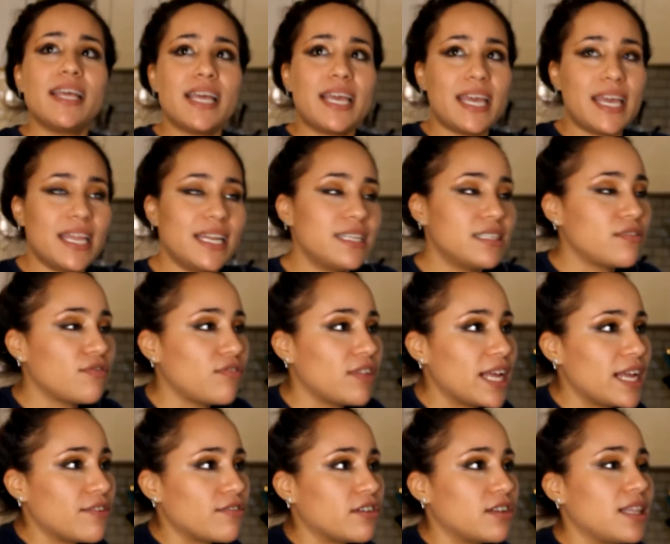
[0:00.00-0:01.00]
It is
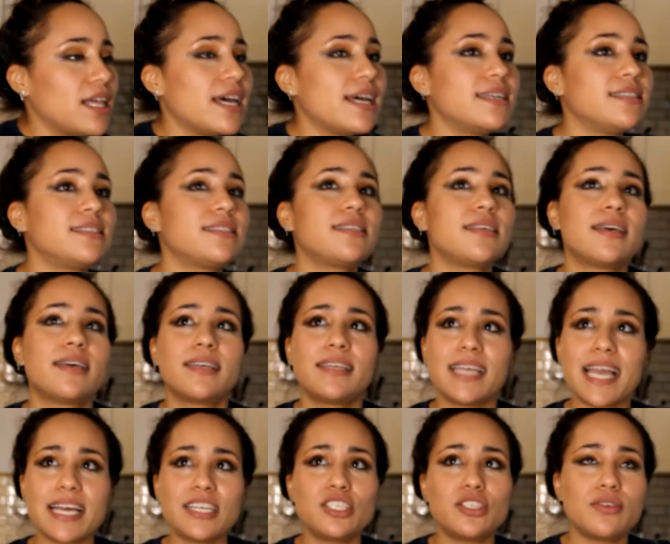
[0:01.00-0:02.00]
flavorless.
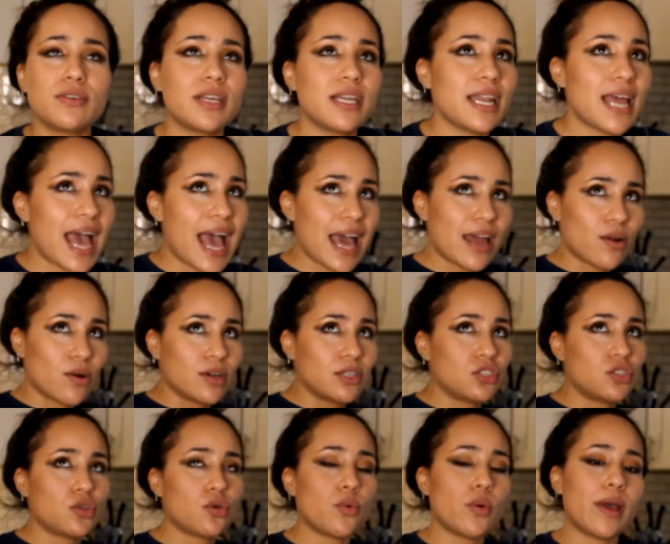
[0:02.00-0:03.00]
Yes, you can add on
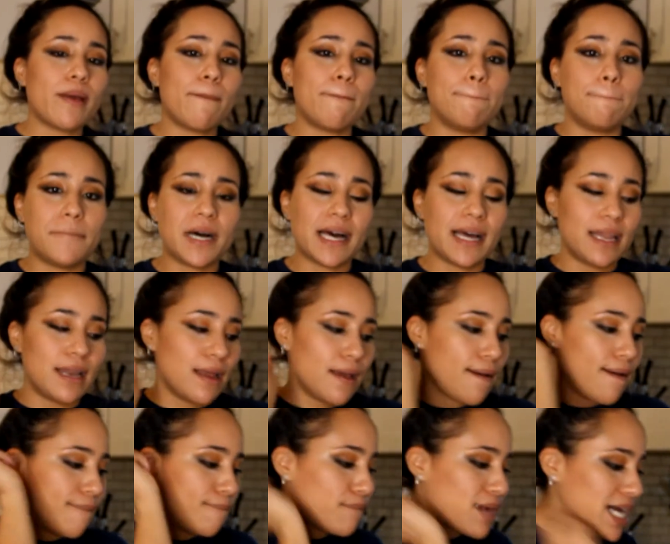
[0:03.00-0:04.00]
to it, but
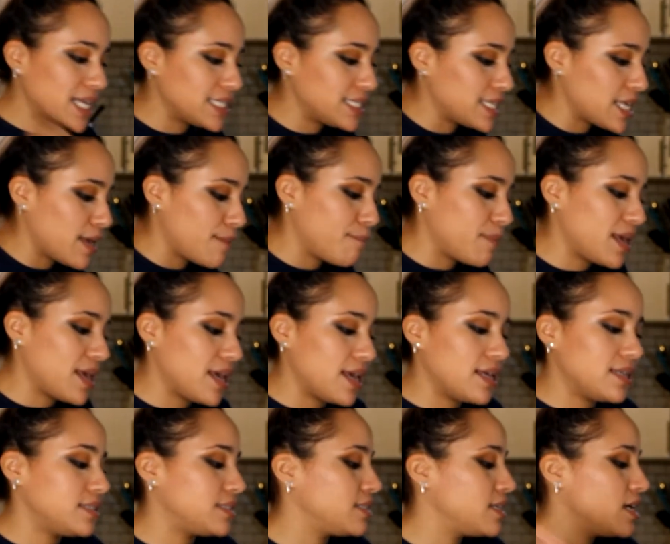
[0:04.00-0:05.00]
my tip
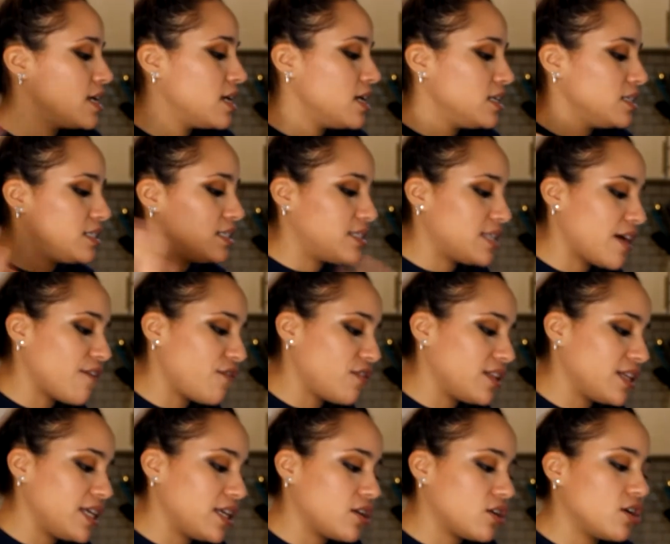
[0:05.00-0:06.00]
is to
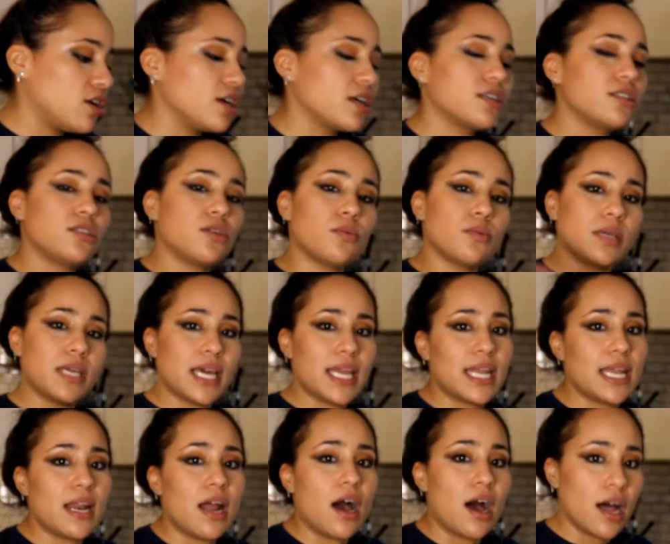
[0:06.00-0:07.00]
definitely cook. So get
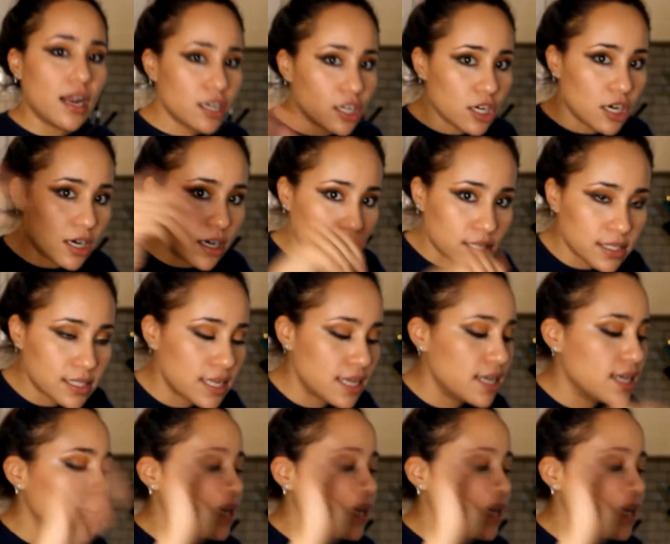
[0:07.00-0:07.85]
it uncooked,